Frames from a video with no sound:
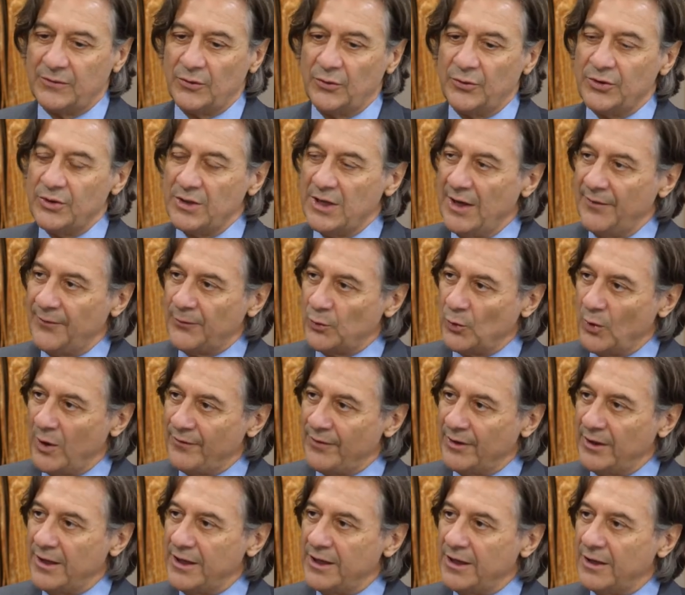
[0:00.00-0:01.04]
So you have to
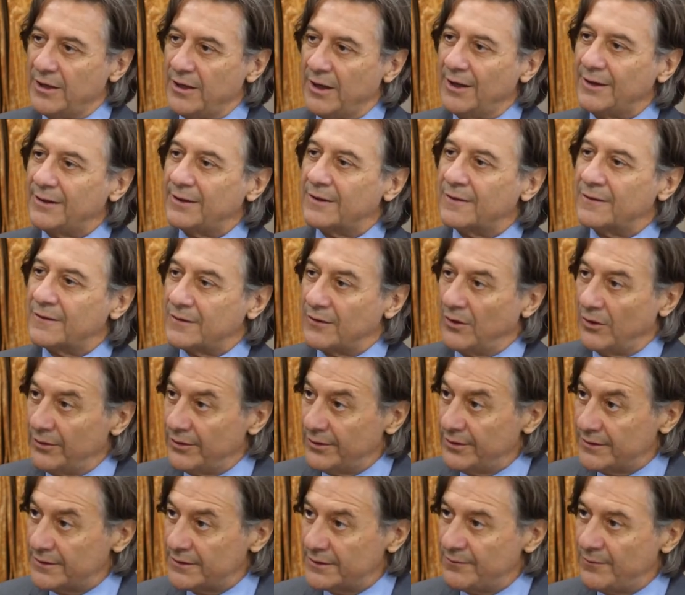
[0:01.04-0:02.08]
have a leaky gut, and
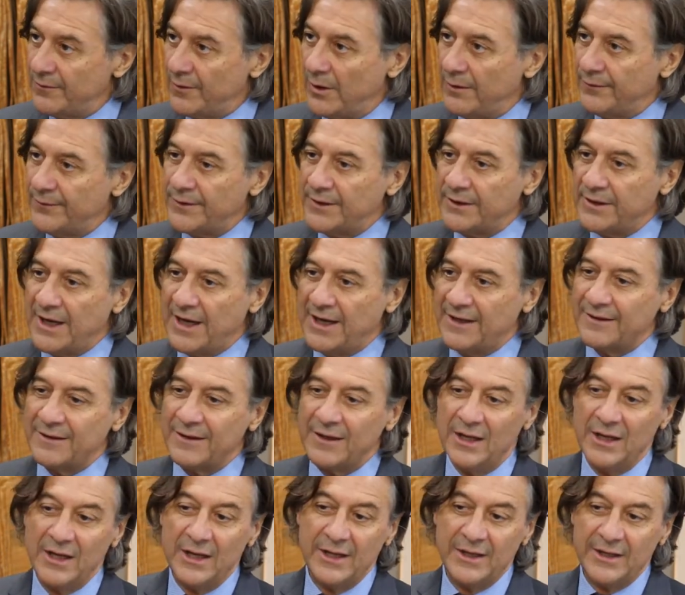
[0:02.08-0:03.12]
zonulin is involved in that. Mm-hmm.